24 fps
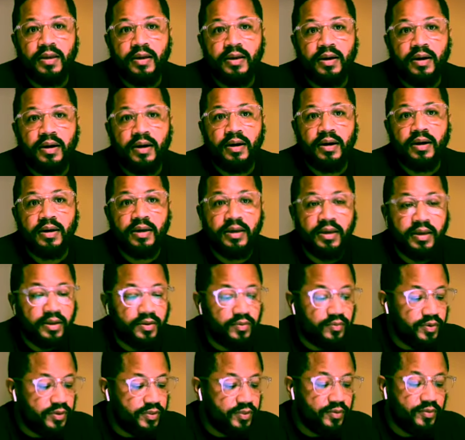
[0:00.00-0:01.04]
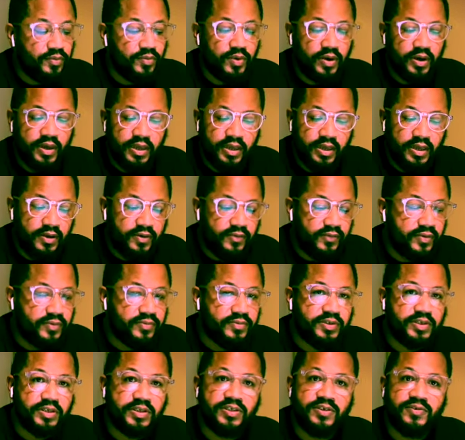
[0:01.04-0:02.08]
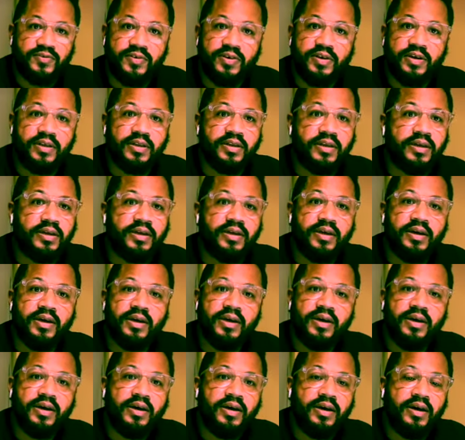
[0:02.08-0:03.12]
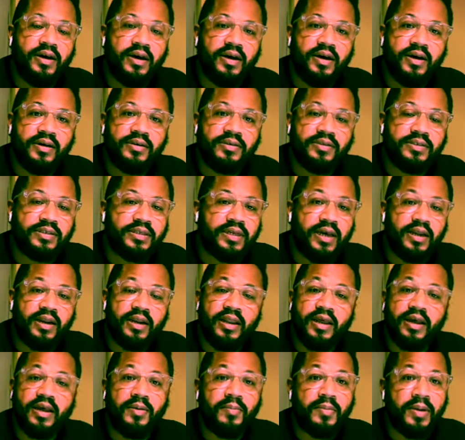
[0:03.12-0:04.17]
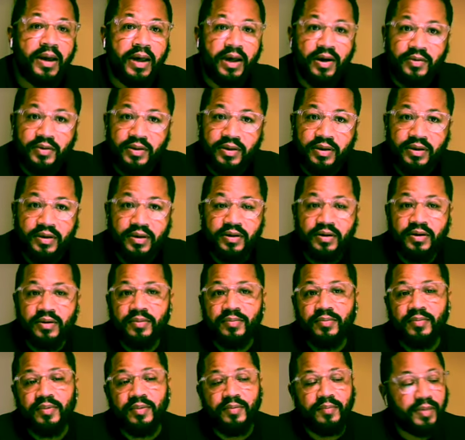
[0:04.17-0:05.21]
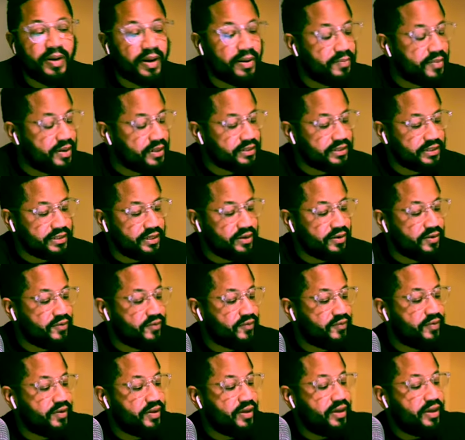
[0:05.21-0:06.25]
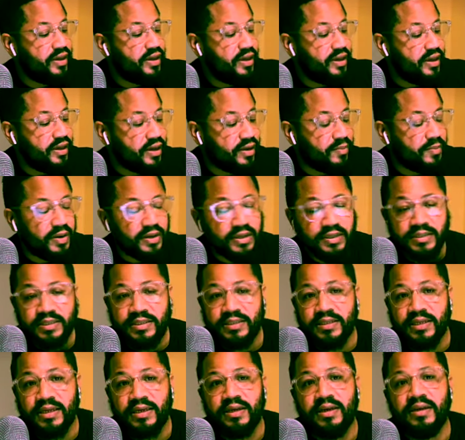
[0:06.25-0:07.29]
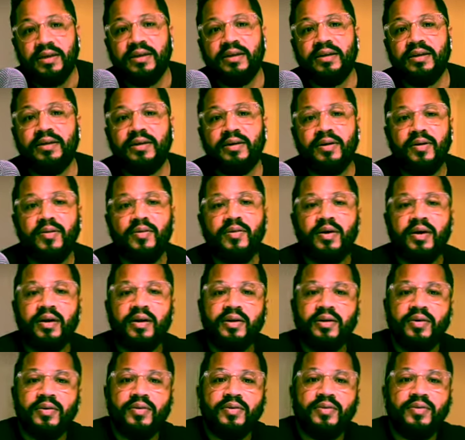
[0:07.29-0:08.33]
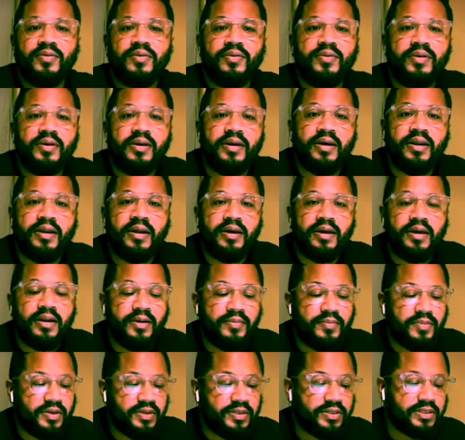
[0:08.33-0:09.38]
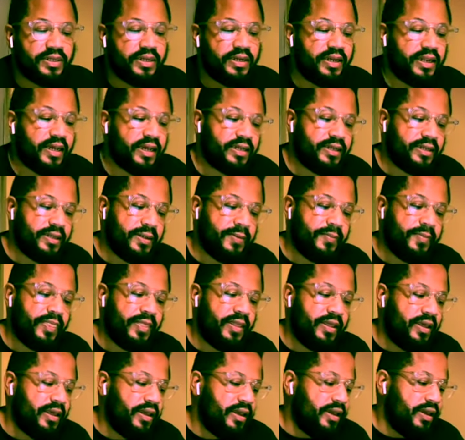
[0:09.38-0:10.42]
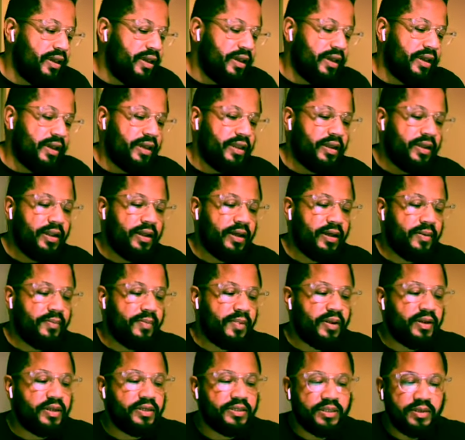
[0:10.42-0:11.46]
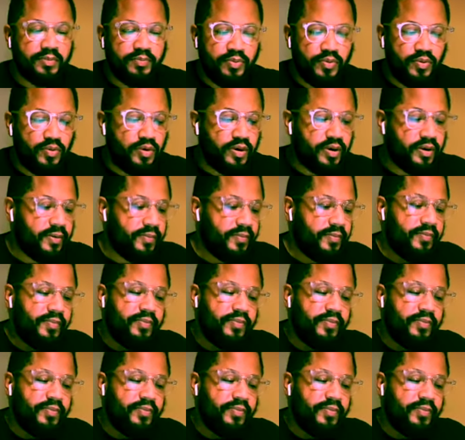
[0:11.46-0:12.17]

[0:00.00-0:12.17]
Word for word: uh, hit with a wave of just feeling uh, just kind of like I'm out here by myself. I'm unseen, you know, unheard, and, and I'm disconnected. And, um, and it's important,